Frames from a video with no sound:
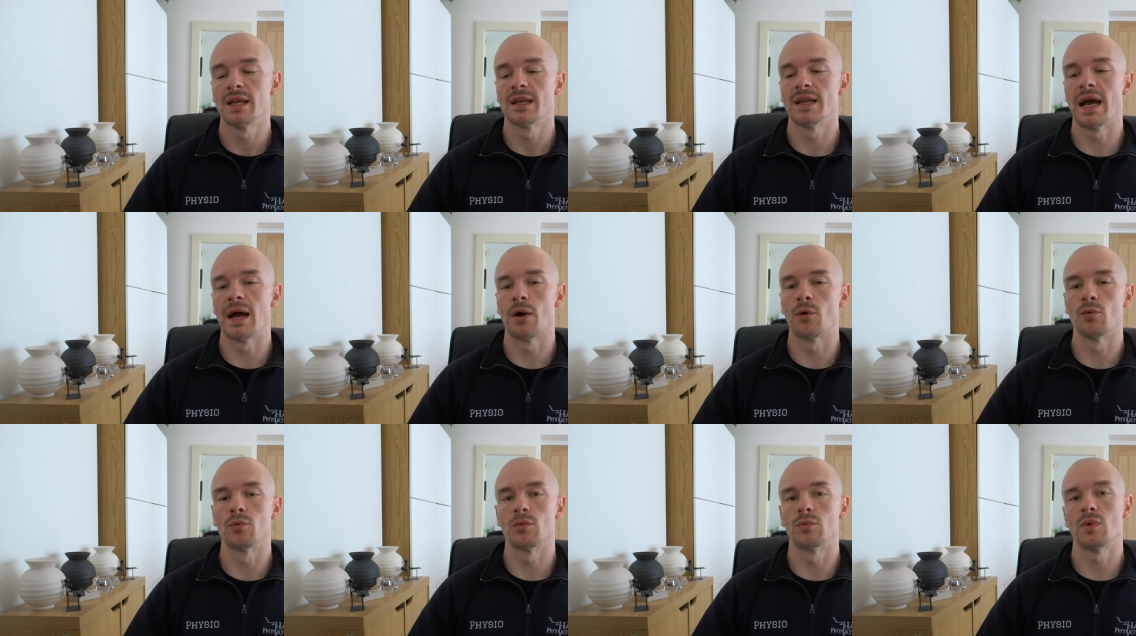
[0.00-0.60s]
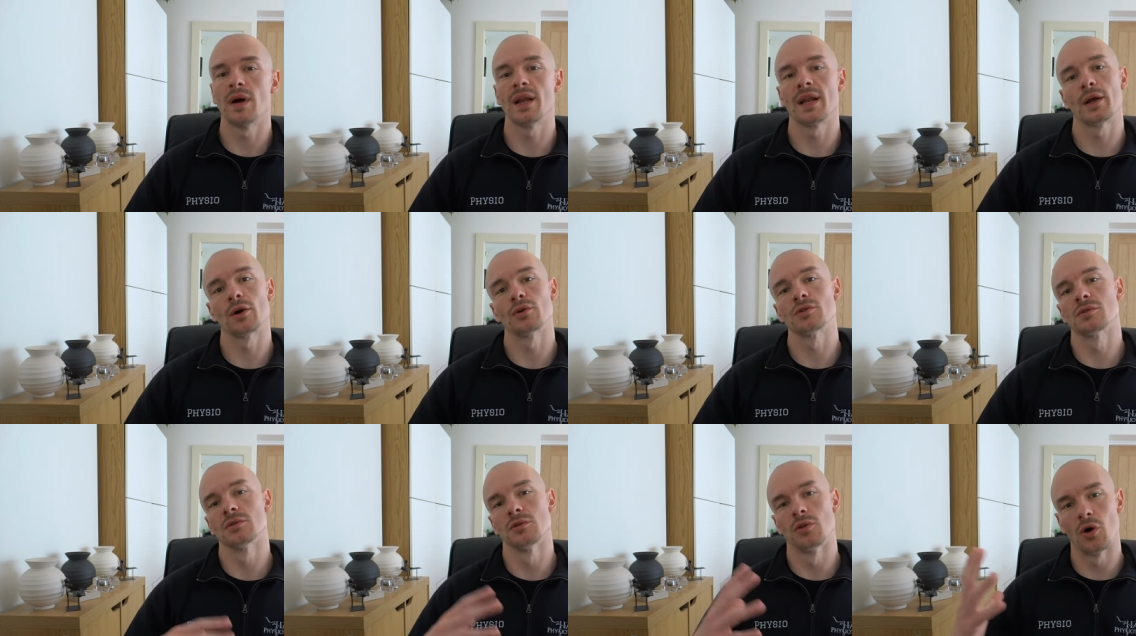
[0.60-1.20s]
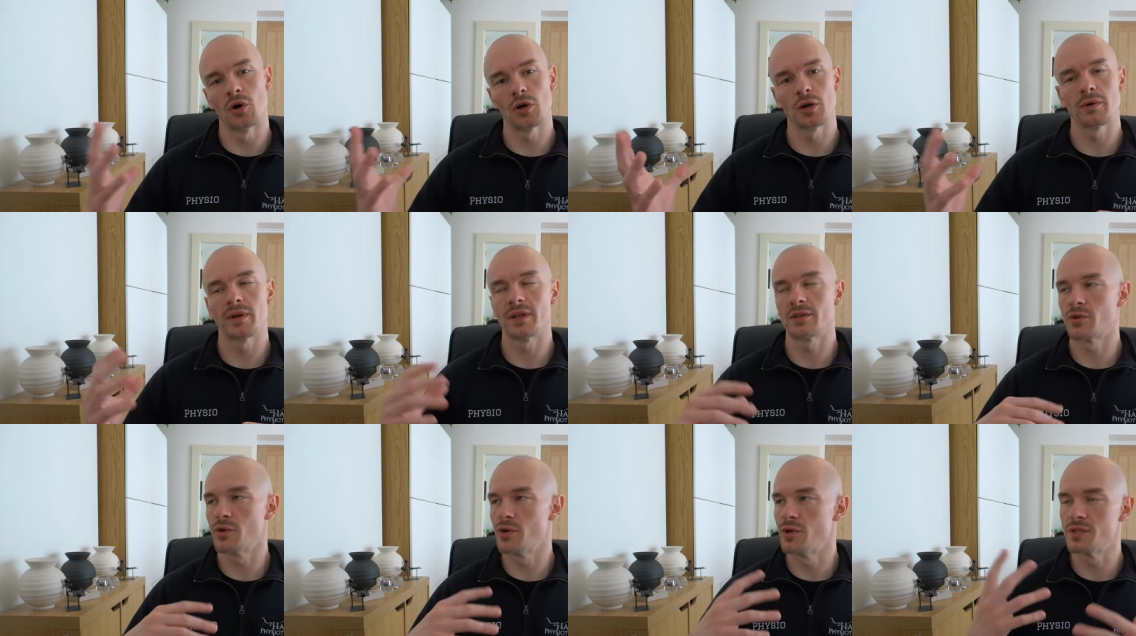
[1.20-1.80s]
Now, when it goes longer,
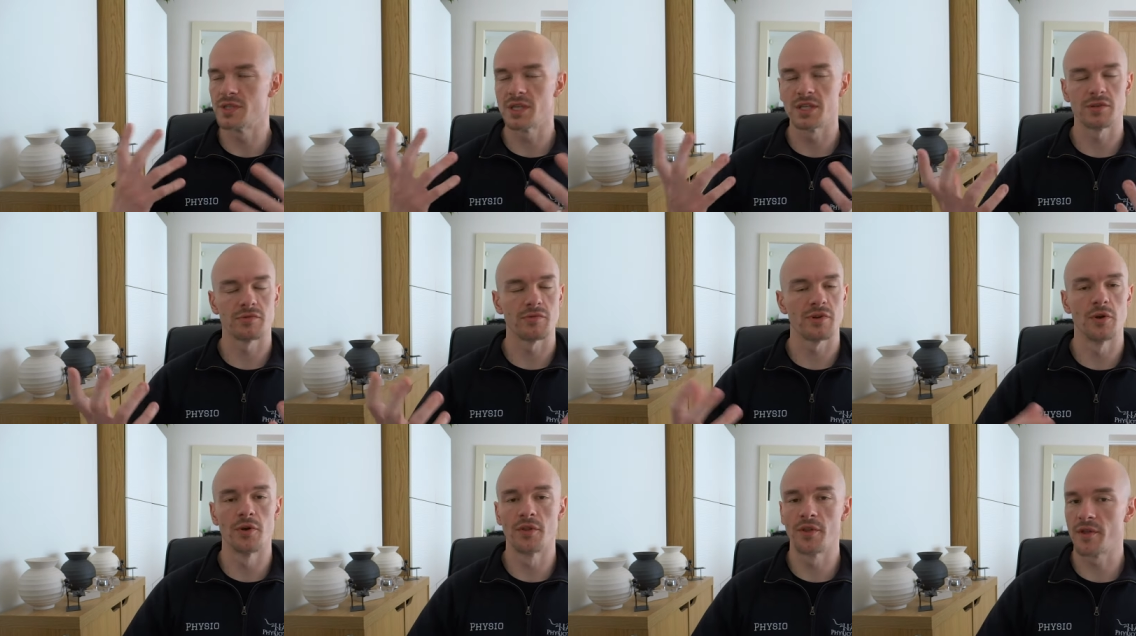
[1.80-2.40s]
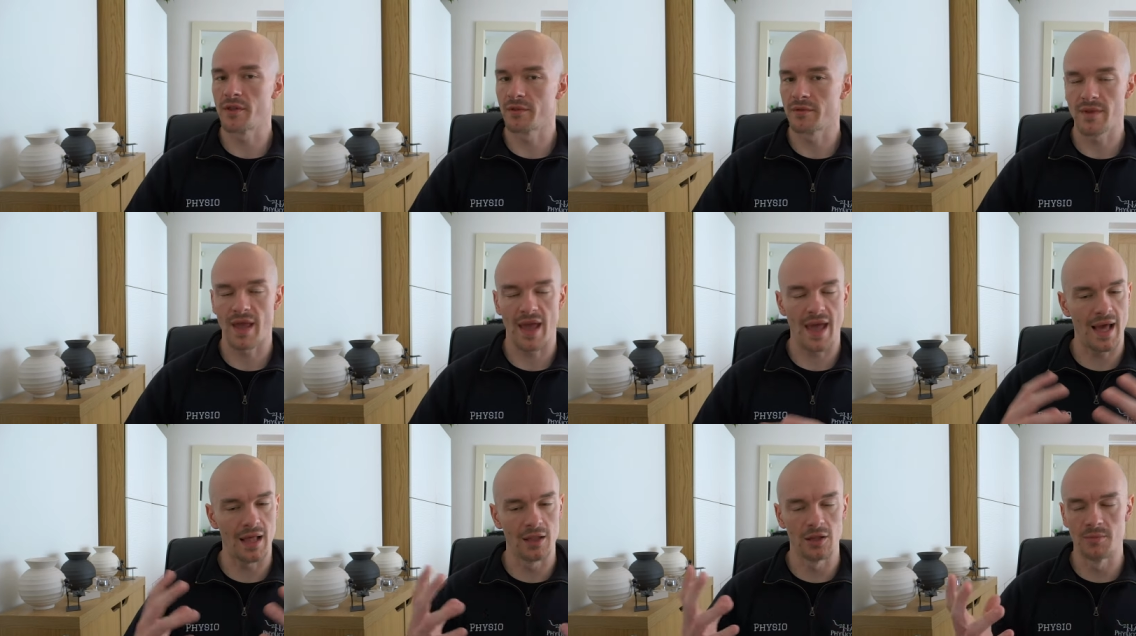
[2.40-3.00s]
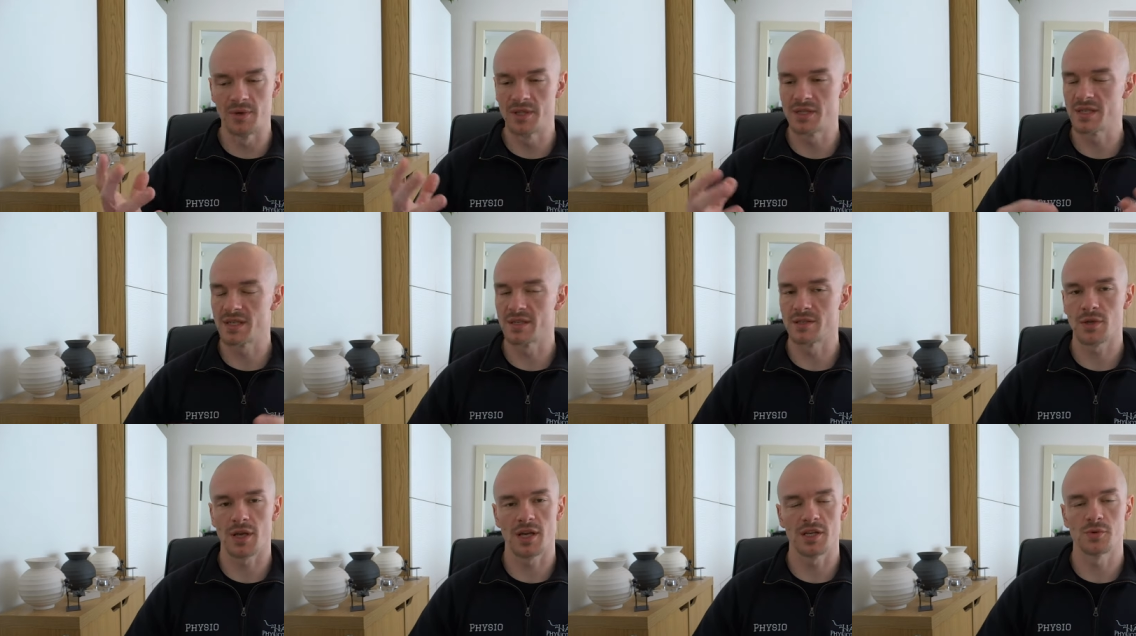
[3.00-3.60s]
it turns into another element
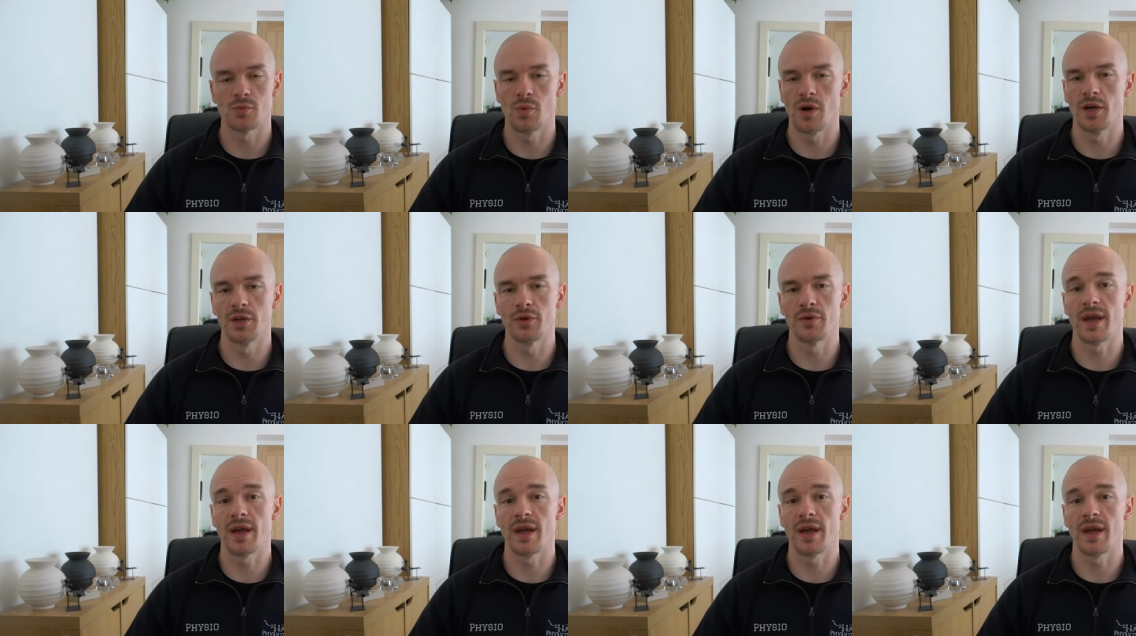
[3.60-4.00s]
as well.